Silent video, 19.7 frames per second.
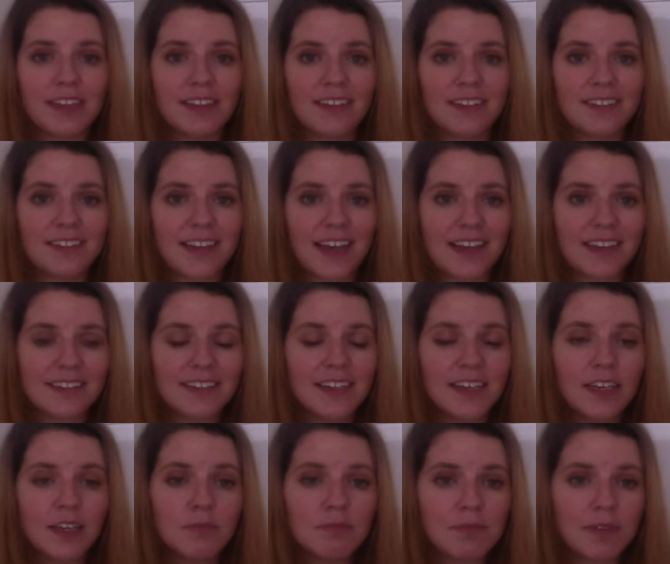this as
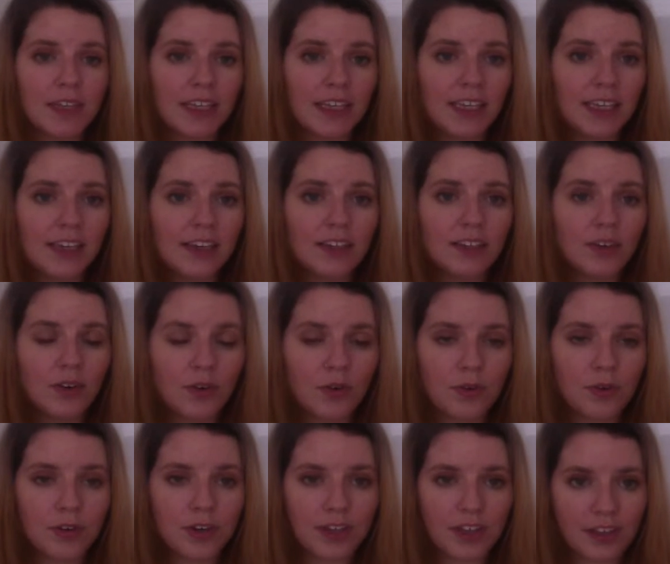P
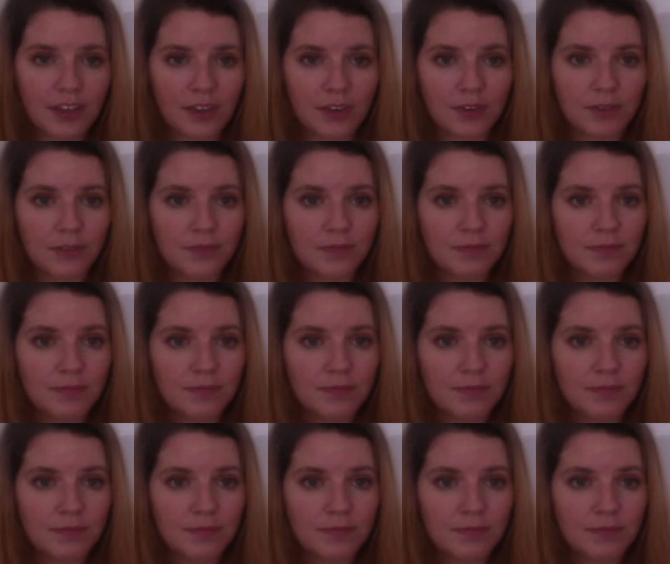or Q.